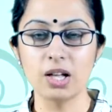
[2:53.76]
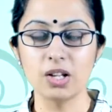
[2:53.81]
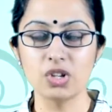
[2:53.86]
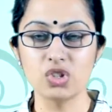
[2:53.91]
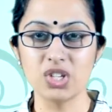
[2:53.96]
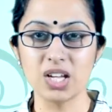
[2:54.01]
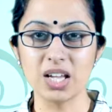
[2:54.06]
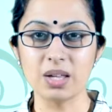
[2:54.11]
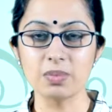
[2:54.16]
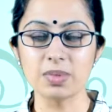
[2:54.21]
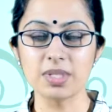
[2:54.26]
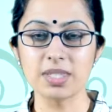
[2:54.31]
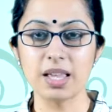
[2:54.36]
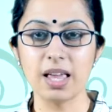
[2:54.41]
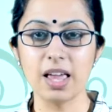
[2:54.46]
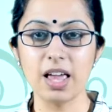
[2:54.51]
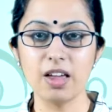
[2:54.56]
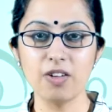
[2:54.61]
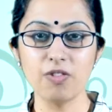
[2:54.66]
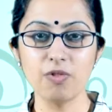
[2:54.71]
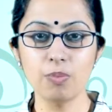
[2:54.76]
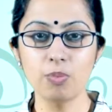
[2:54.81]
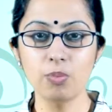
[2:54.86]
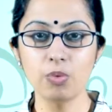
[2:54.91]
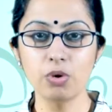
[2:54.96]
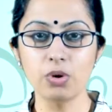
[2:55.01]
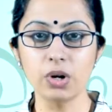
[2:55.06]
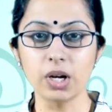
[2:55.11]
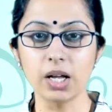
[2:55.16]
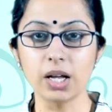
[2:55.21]
James F.
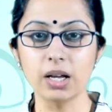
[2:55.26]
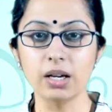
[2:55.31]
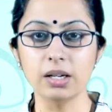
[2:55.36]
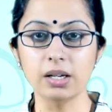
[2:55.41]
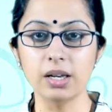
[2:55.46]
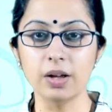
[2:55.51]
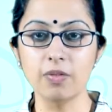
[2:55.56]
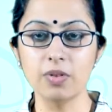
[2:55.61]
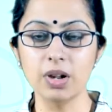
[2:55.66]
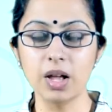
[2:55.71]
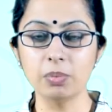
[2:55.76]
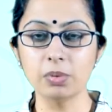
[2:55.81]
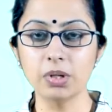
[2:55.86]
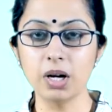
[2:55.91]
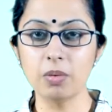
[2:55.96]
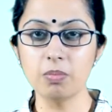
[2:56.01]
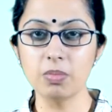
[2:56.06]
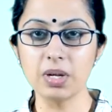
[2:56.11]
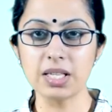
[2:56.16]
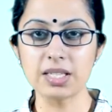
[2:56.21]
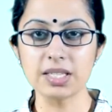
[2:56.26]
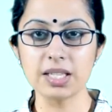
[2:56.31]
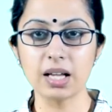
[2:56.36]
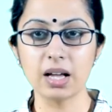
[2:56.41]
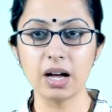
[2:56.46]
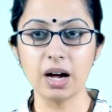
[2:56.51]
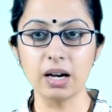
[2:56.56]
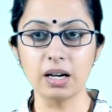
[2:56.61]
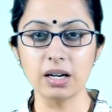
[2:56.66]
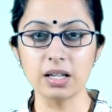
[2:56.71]
Murray developed a basic
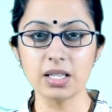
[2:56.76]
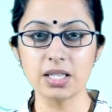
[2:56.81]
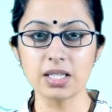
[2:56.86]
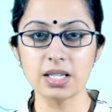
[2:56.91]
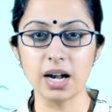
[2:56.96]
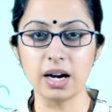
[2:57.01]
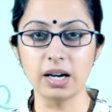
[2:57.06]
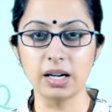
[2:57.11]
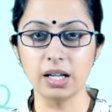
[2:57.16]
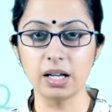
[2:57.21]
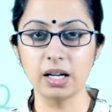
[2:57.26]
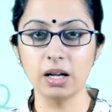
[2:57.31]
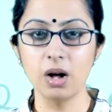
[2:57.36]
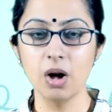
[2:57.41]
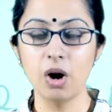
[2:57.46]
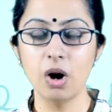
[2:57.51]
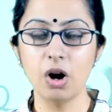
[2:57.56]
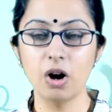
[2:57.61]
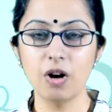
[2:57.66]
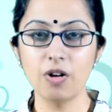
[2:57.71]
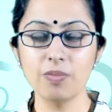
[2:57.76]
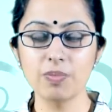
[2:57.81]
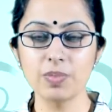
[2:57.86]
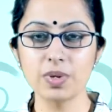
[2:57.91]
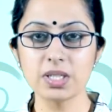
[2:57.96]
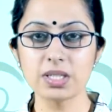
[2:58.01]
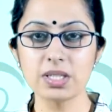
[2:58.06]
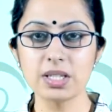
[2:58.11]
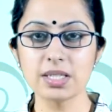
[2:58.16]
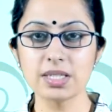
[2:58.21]
understanding of
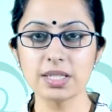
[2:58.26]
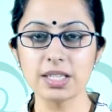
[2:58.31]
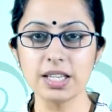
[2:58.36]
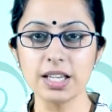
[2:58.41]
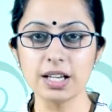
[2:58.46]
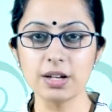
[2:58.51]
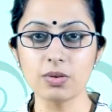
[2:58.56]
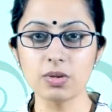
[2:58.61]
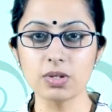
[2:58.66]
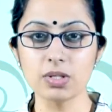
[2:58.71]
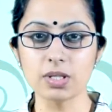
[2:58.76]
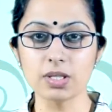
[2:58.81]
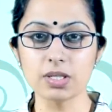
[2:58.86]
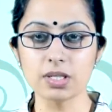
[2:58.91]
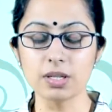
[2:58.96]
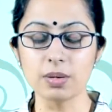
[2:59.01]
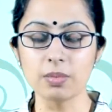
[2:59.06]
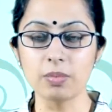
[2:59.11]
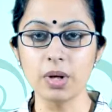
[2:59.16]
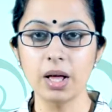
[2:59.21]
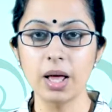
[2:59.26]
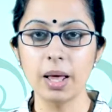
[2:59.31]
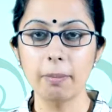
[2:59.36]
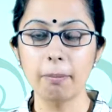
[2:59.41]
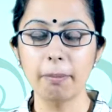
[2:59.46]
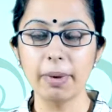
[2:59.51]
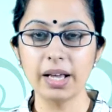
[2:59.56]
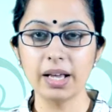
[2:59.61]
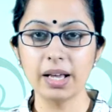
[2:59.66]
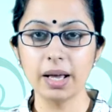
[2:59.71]
business ecosystem
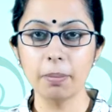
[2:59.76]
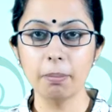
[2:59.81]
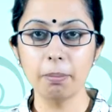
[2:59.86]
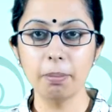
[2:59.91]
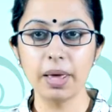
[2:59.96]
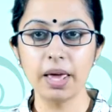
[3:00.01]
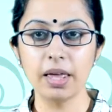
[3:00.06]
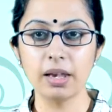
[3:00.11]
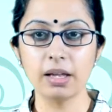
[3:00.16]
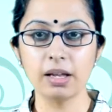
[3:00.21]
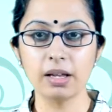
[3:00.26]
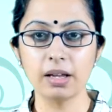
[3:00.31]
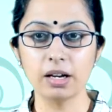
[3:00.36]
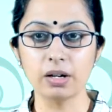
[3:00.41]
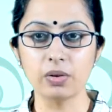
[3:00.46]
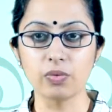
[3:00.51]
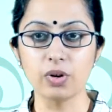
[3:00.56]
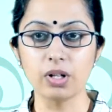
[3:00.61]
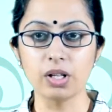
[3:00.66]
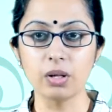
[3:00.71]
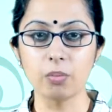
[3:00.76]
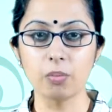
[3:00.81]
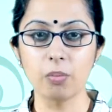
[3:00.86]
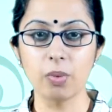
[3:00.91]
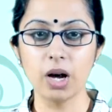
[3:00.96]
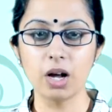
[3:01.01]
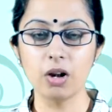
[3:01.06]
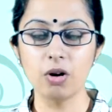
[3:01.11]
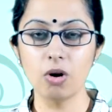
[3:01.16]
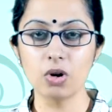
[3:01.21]
by comparing it with
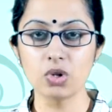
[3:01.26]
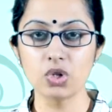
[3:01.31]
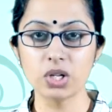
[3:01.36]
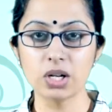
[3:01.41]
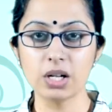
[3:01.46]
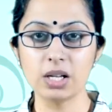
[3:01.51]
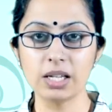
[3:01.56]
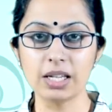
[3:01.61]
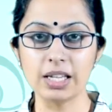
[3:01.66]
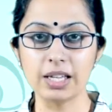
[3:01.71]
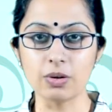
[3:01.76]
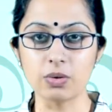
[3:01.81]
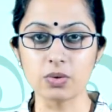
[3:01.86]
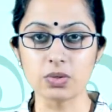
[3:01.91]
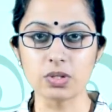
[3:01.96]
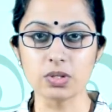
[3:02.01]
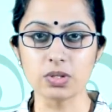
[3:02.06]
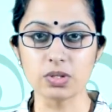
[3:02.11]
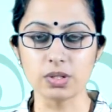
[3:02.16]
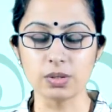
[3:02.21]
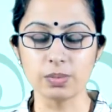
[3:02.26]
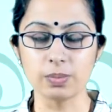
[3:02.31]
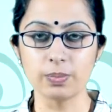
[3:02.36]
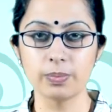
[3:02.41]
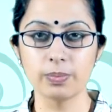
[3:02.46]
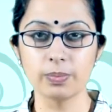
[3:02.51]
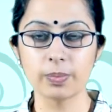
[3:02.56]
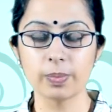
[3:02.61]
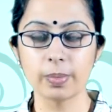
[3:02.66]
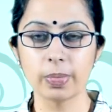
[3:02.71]
biological ecosystem.
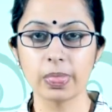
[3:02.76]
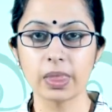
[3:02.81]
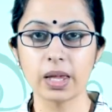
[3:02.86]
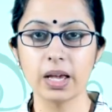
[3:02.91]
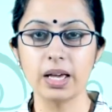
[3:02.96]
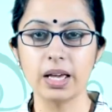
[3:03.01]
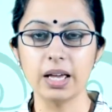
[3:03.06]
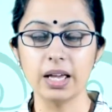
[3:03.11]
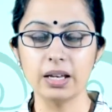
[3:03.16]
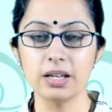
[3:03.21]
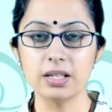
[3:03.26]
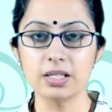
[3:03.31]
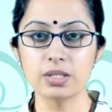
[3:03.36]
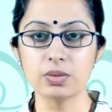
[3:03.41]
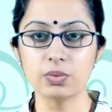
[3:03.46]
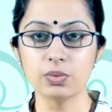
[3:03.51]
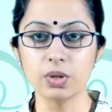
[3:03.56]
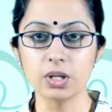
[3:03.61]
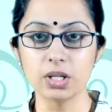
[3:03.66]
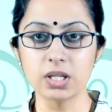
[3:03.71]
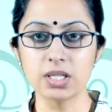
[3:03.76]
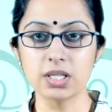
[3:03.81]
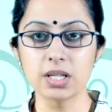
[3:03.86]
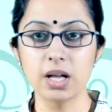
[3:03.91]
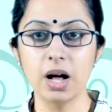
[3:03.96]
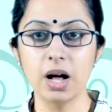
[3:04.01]
In his words,